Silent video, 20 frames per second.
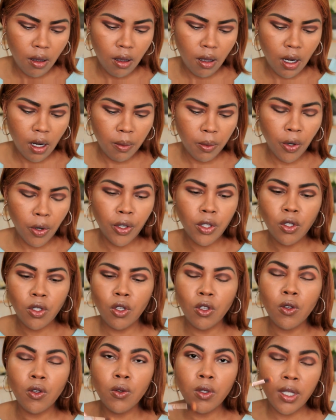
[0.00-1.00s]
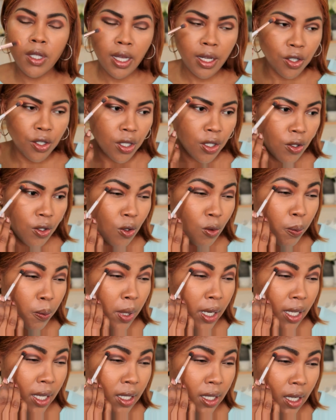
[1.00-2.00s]
And I'm going to use that just to
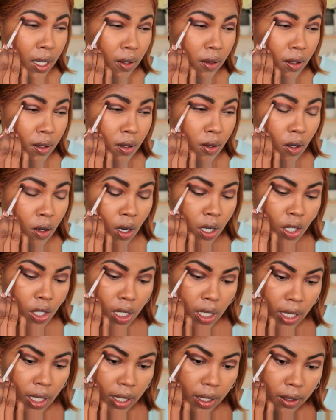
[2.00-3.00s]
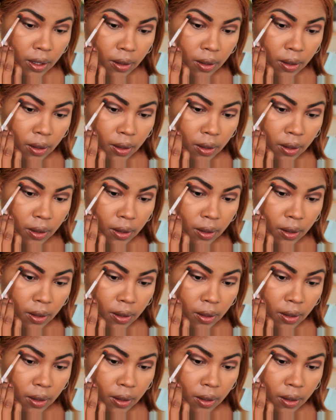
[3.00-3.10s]
blend out this harsh line.